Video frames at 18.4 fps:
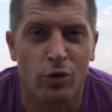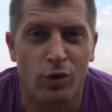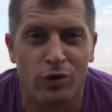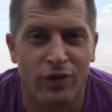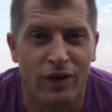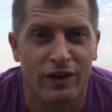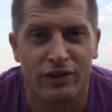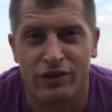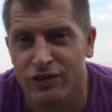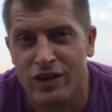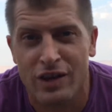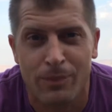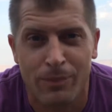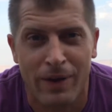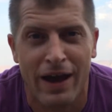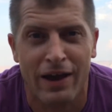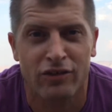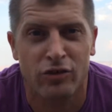He would have had to
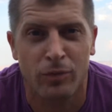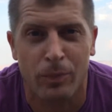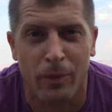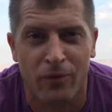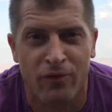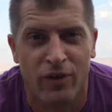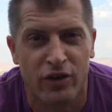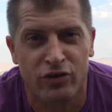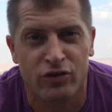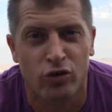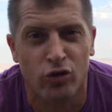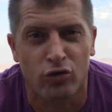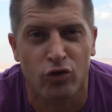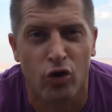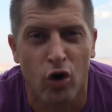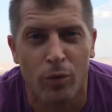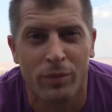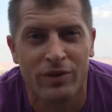sneak past the professional
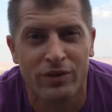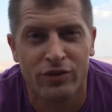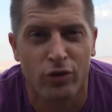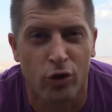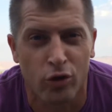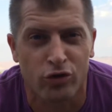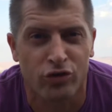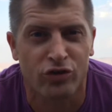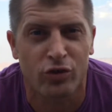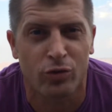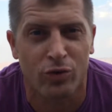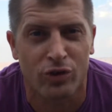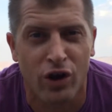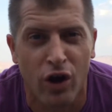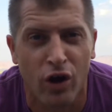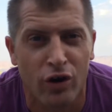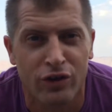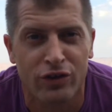Roman soldiers that were
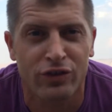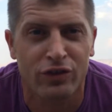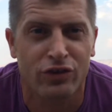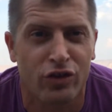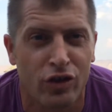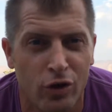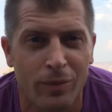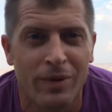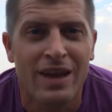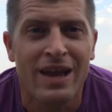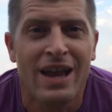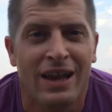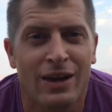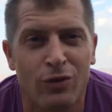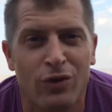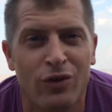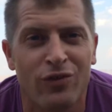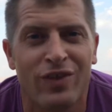guarding the tomb.
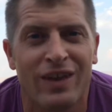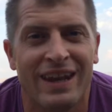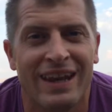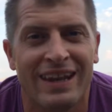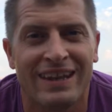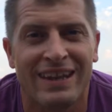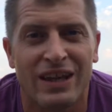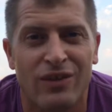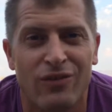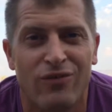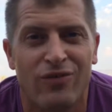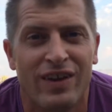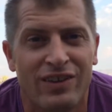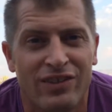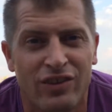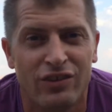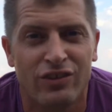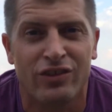And he would have then had to
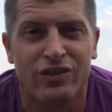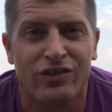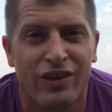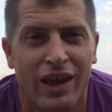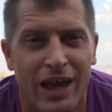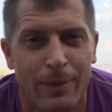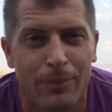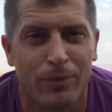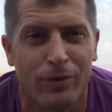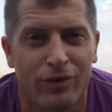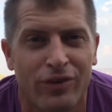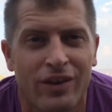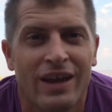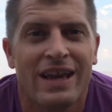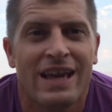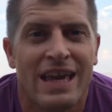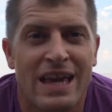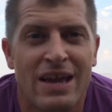convince his disciples,
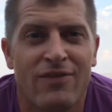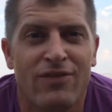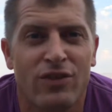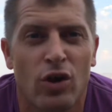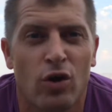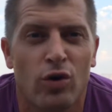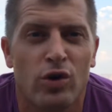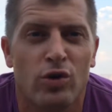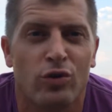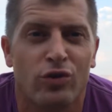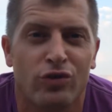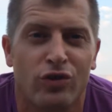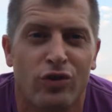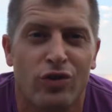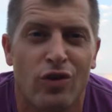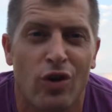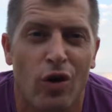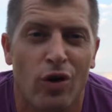even though he
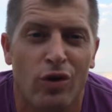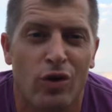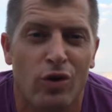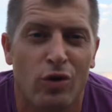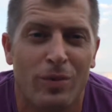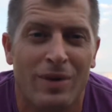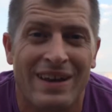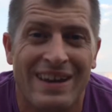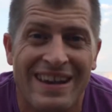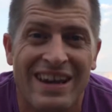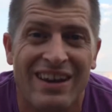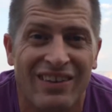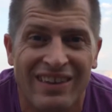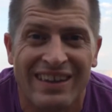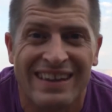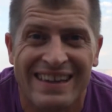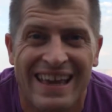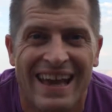would have been
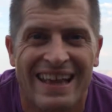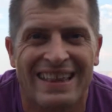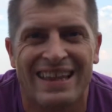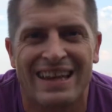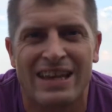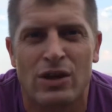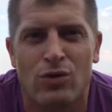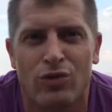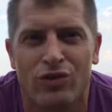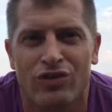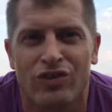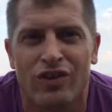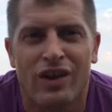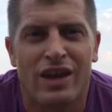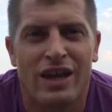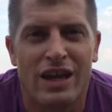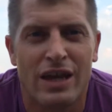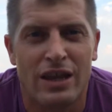nearly dead, that
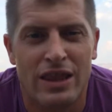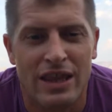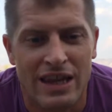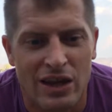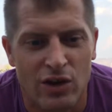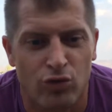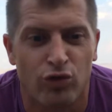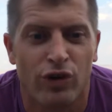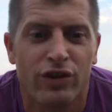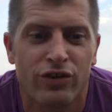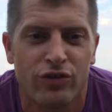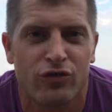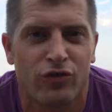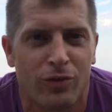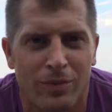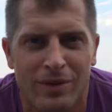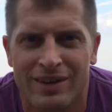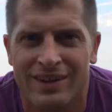he'd risen
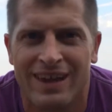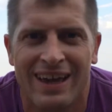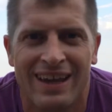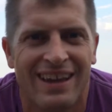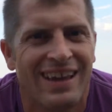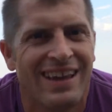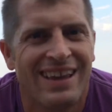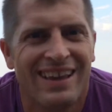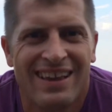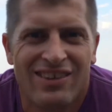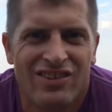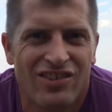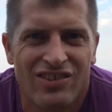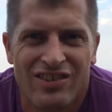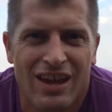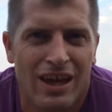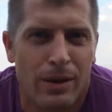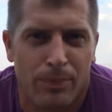from the dead. It's
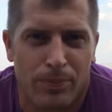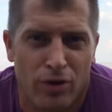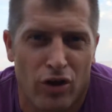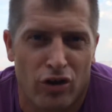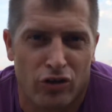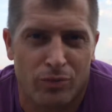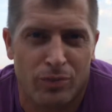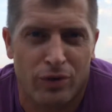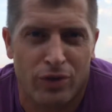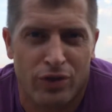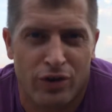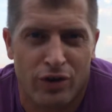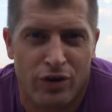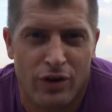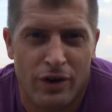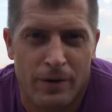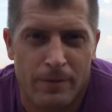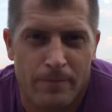just not a plausible
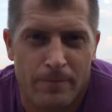theory.